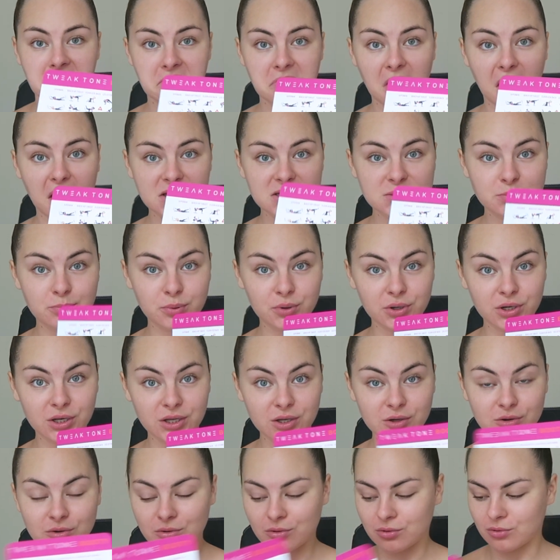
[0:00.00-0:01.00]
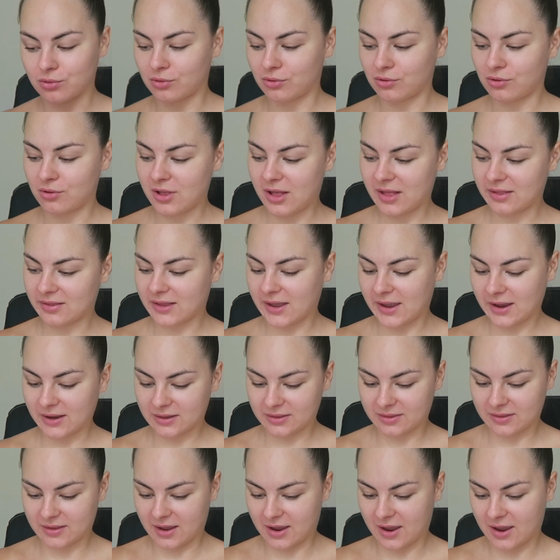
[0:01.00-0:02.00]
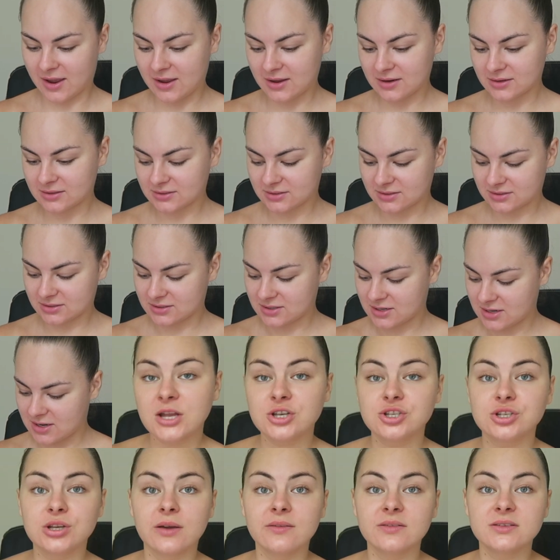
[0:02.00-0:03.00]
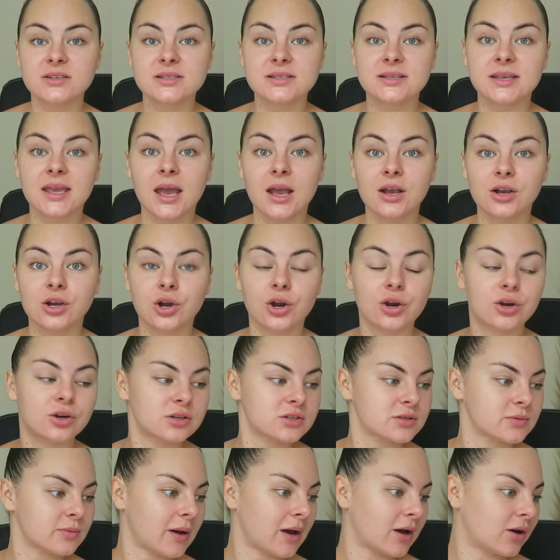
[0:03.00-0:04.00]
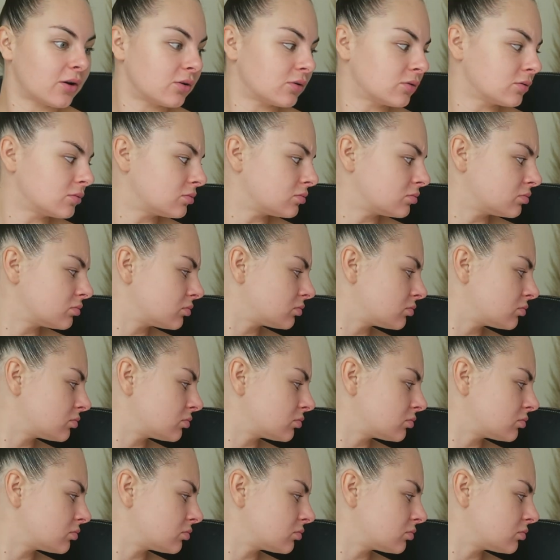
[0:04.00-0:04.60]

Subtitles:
That's pretty cool. I like that. I do have a discount code as well.